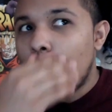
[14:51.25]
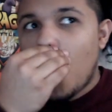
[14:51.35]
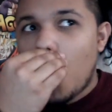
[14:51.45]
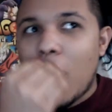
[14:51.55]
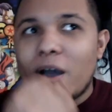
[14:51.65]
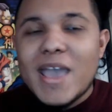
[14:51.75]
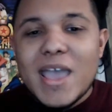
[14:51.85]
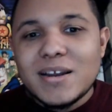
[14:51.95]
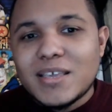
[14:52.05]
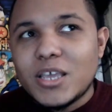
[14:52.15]
While
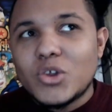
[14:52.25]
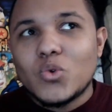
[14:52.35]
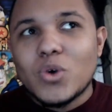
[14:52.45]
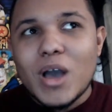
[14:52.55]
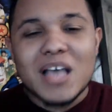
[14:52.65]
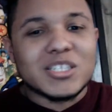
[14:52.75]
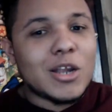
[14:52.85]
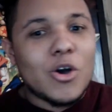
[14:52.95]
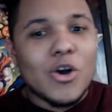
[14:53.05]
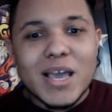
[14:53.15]
Enkidu, as
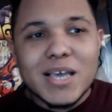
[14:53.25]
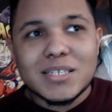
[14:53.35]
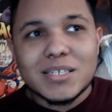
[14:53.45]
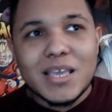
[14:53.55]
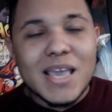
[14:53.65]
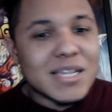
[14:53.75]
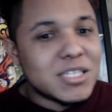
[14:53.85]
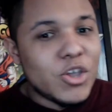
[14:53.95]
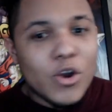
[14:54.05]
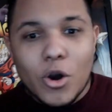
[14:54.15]
long as he has
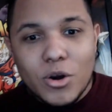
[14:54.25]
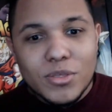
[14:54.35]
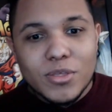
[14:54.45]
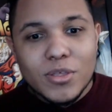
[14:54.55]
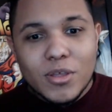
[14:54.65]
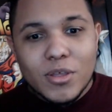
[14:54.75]
the earth,